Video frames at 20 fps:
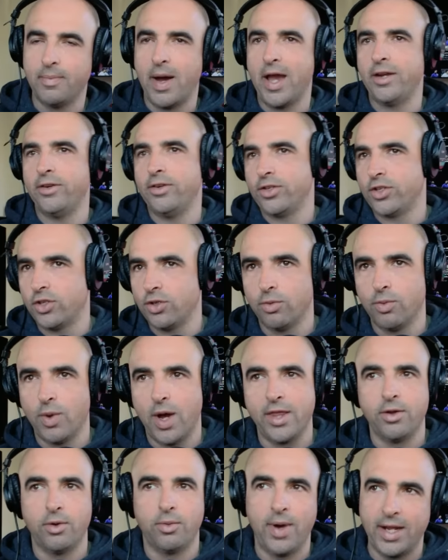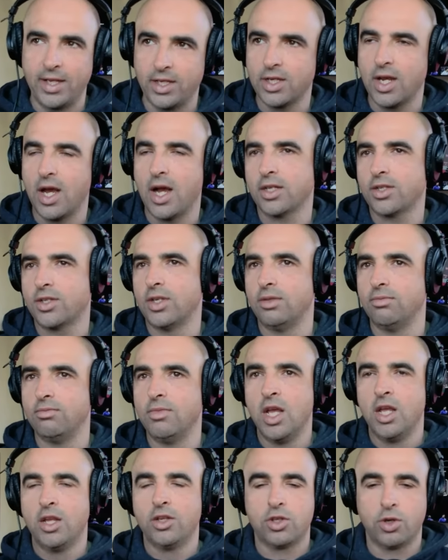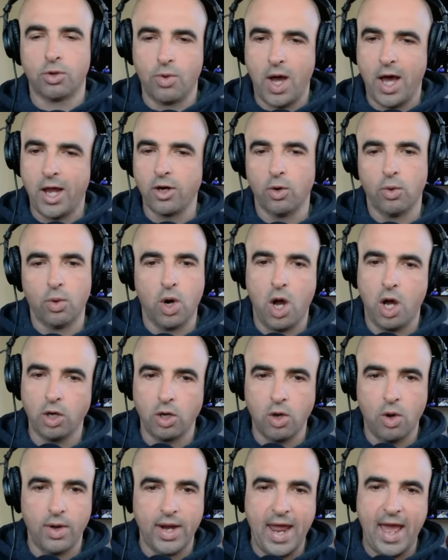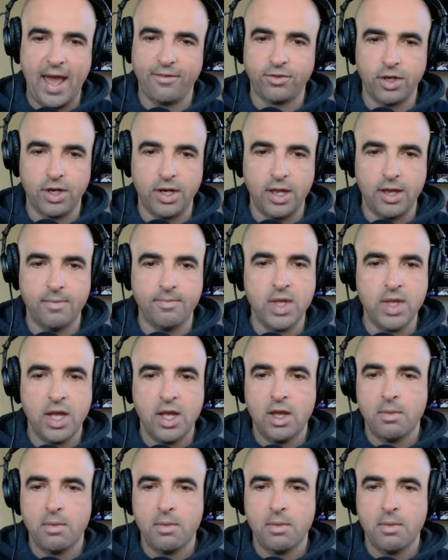I understood why the Red Sox and Toronto were all going after him.